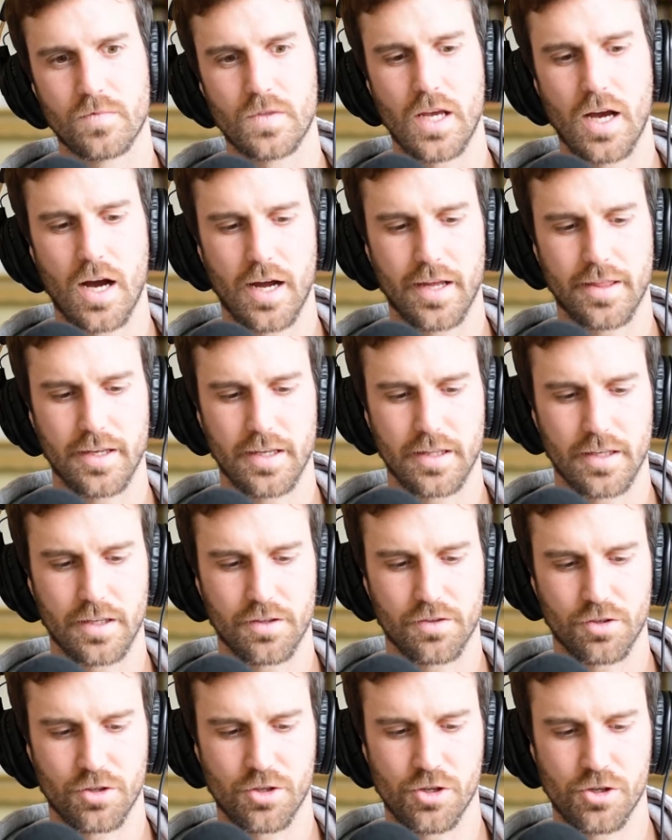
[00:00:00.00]
Yeah, I think
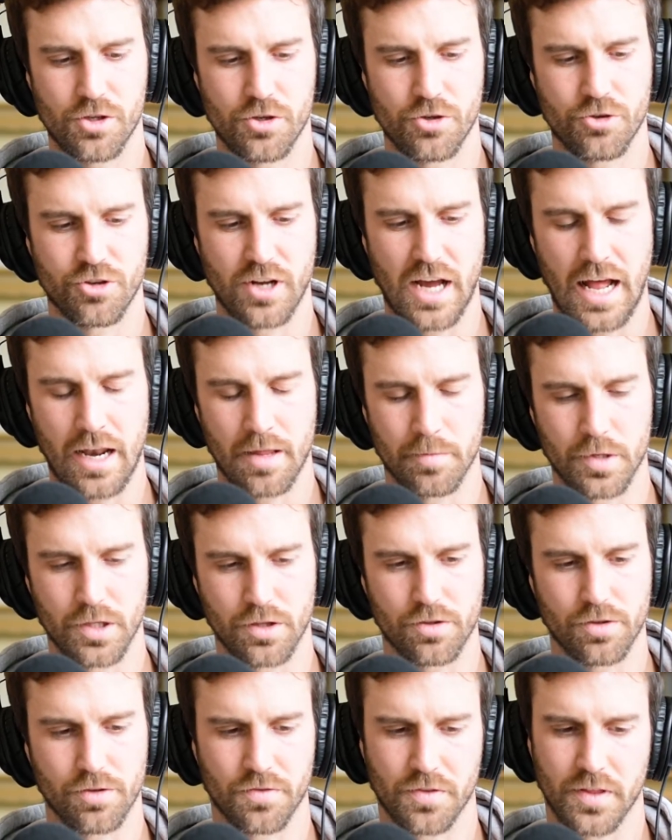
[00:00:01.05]
there's a huge
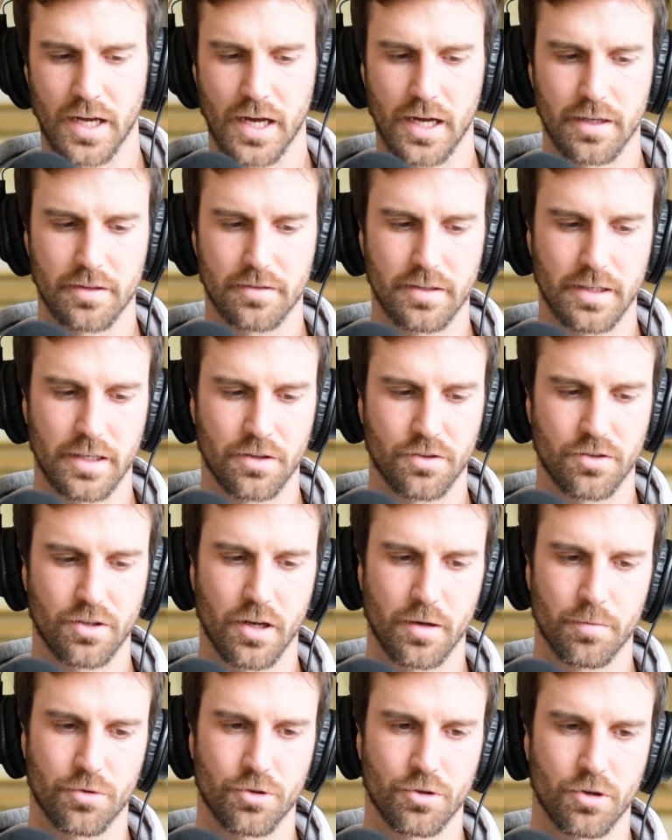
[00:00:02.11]
element of that in
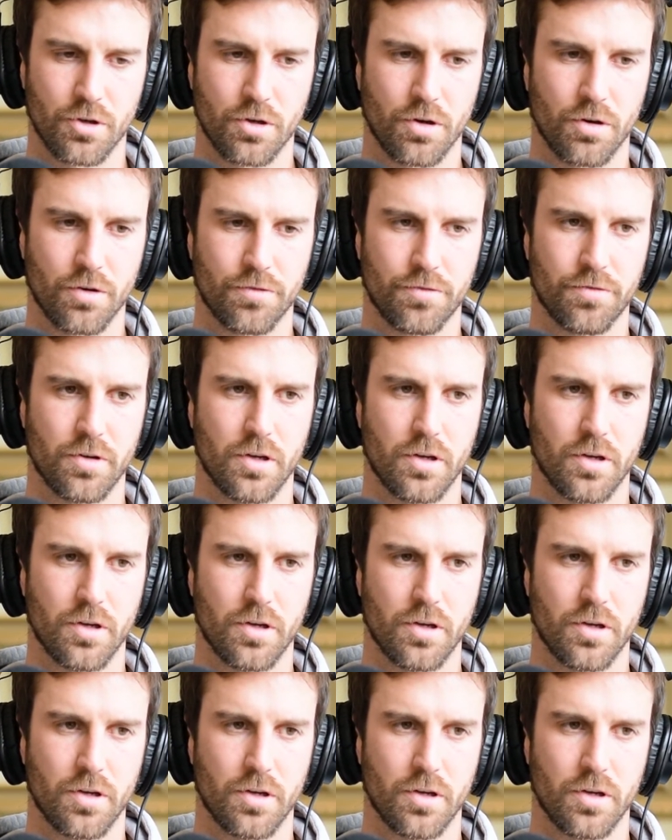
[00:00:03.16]
terms of,